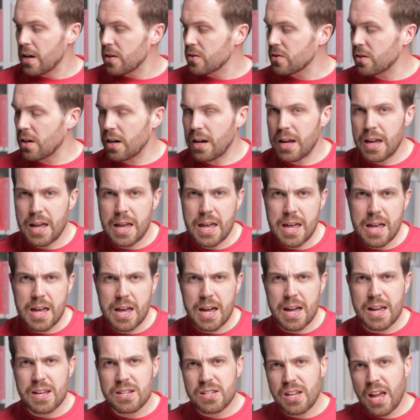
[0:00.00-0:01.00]
So
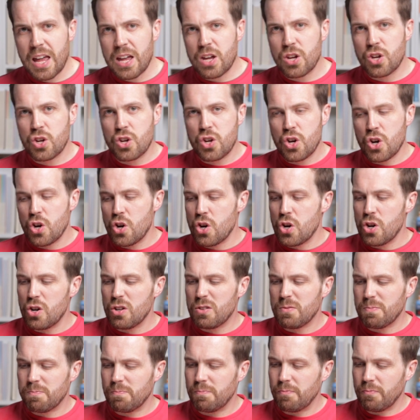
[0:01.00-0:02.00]
here is a
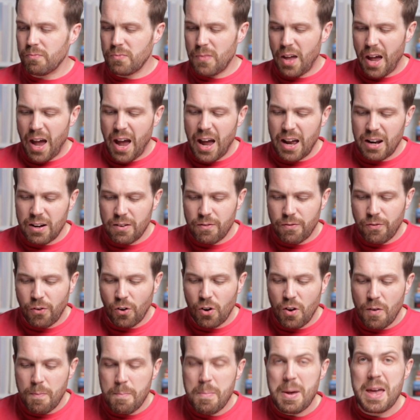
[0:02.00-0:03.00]
good
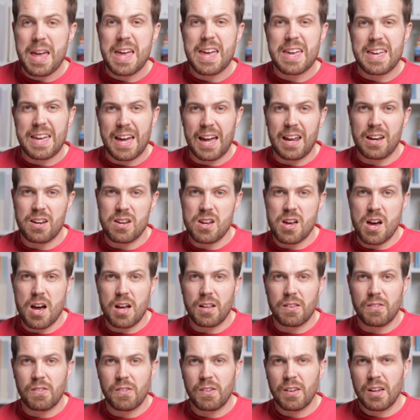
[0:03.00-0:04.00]
handful of pecan
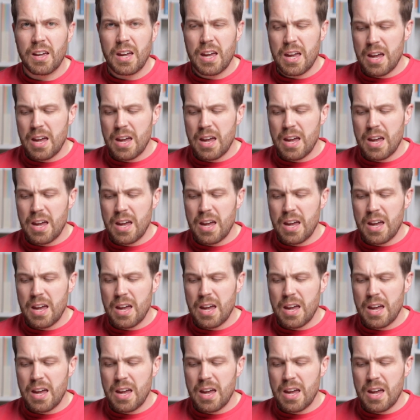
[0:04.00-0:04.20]
nuts,